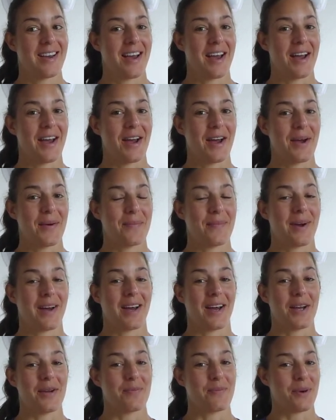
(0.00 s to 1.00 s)

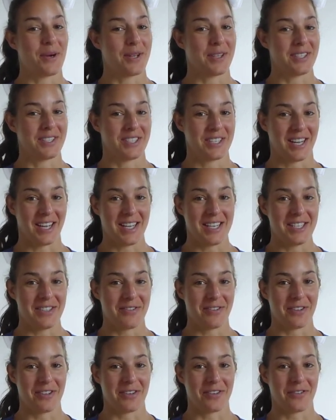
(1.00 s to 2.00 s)
I apologise
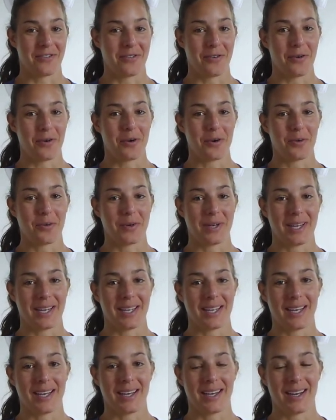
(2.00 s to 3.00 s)
for the 4-week
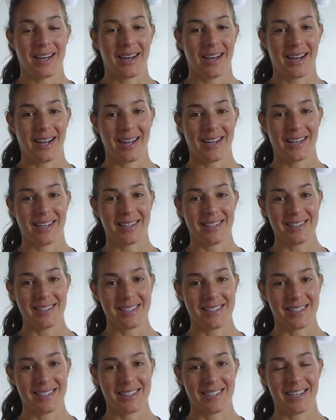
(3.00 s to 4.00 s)
hiatus.
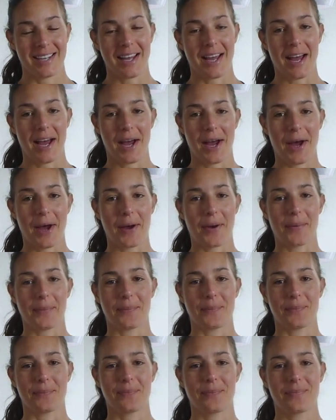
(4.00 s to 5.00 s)
I
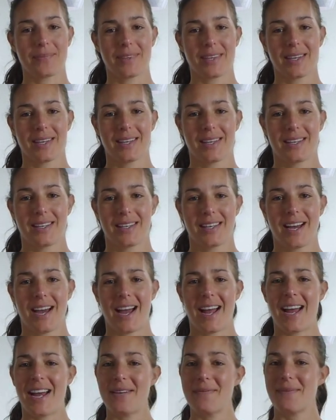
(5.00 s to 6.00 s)

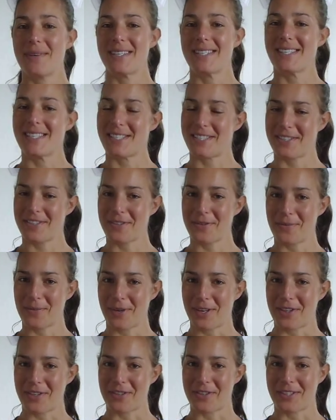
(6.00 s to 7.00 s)
had my sister and
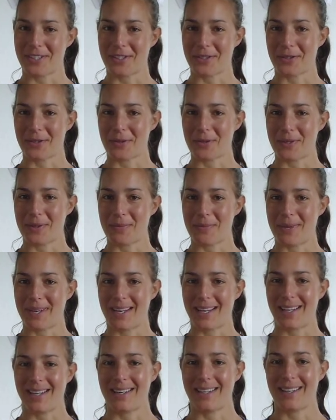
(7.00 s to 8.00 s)
brother-in-law with me,
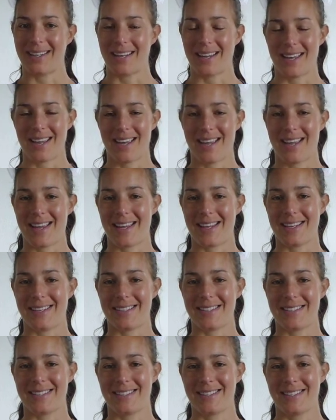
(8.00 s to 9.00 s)
and